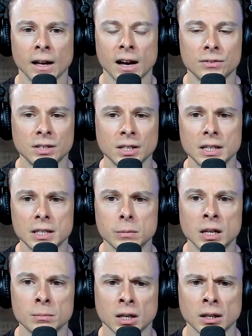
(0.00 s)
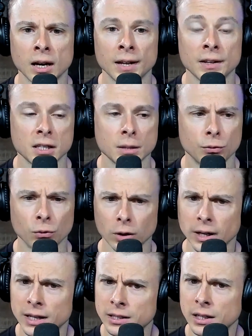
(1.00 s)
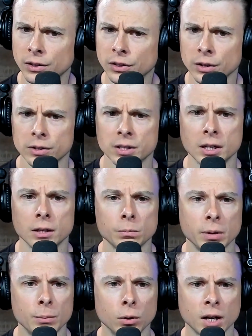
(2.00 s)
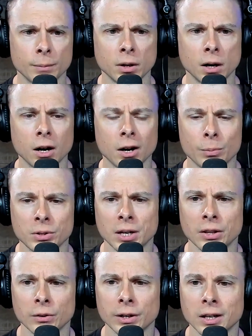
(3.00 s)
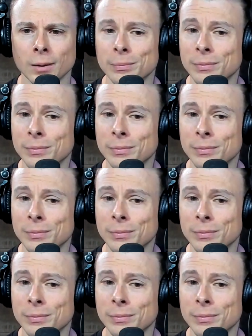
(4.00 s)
seen these memes online that say before 1913, people kept 100% of their income.